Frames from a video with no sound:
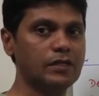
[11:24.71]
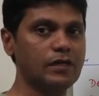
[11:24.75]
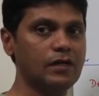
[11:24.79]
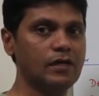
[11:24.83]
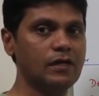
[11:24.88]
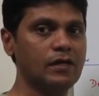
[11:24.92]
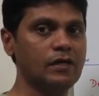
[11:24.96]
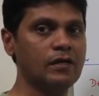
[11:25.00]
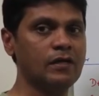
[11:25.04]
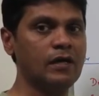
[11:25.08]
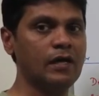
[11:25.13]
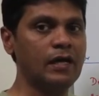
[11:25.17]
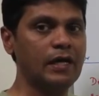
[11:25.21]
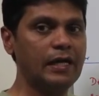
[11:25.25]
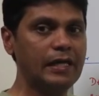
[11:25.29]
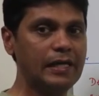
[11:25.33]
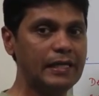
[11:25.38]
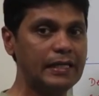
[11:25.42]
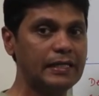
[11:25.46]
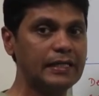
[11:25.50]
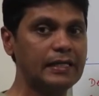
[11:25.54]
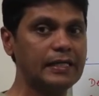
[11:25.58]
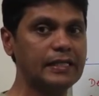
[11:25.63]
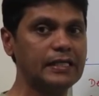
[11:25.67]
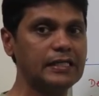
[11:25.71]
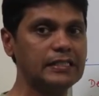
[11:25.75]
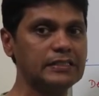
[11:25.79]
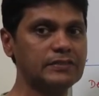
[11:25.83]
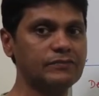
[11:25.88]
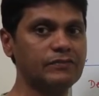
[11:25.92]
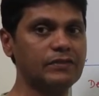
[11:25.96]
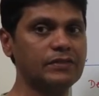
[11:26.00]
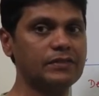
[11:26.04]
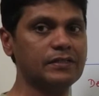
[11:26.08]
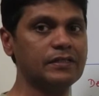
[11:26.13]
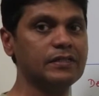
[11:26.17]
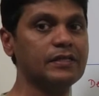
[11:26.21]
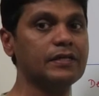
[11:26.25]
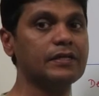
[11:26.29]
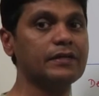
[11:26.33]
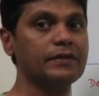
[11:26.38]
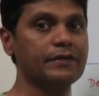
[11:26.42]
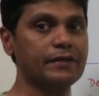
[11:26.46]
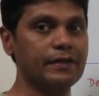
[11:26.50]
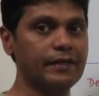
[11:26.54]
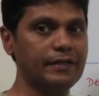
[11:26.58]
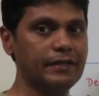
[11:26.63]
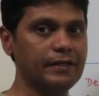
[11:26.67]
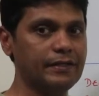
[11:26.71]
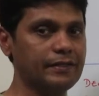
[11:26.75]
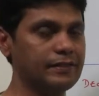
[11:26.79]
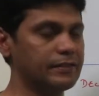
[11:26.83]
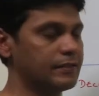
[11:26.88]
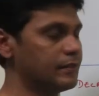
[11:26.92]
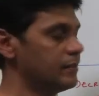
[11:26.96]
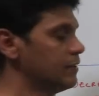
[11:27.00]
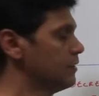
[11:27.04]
are increased with a credit.